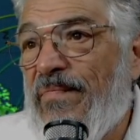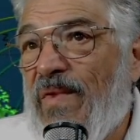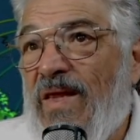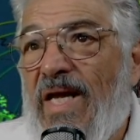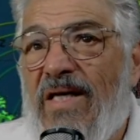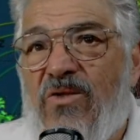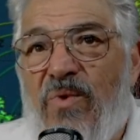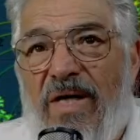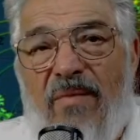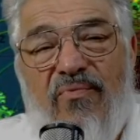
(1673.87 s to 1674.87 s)
next
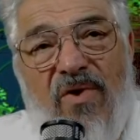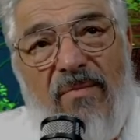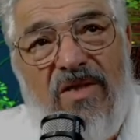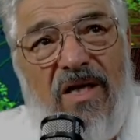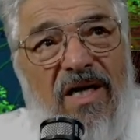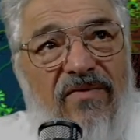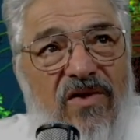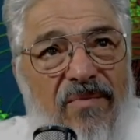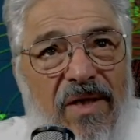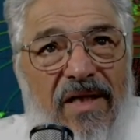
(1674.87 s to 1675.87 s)
week I promise I'll have
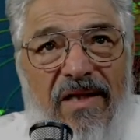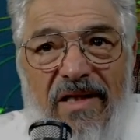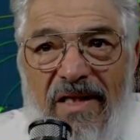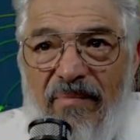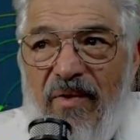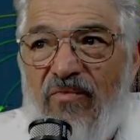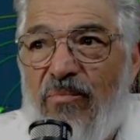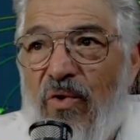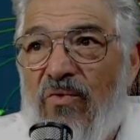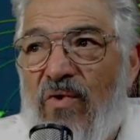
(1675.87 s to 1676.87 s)
something a little bit
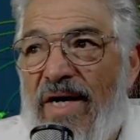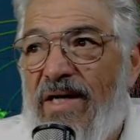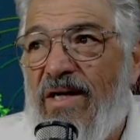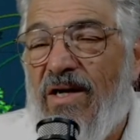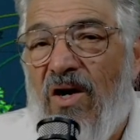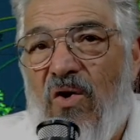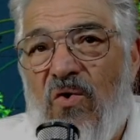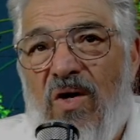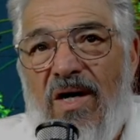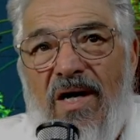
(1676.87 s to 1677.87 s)
more ready to
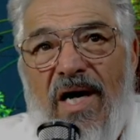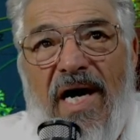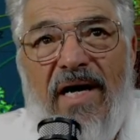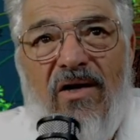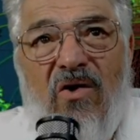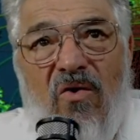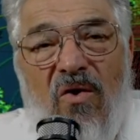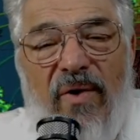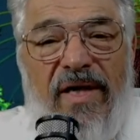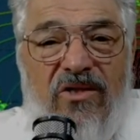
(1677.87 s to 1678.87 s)
go. I had a call
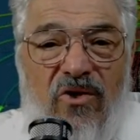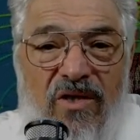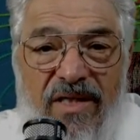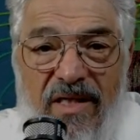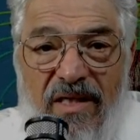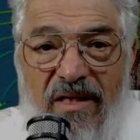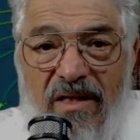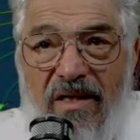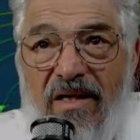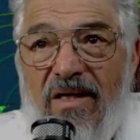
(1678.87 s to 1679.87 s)
with HRD
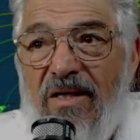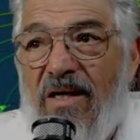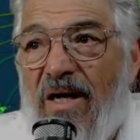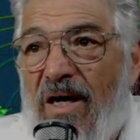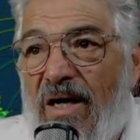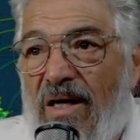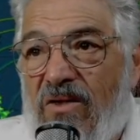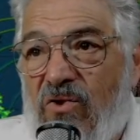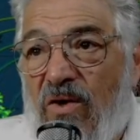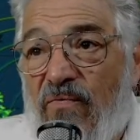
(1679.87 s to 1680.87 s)

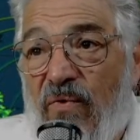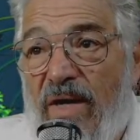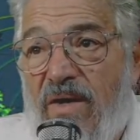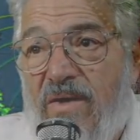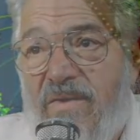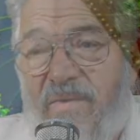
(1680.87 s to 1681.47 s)
software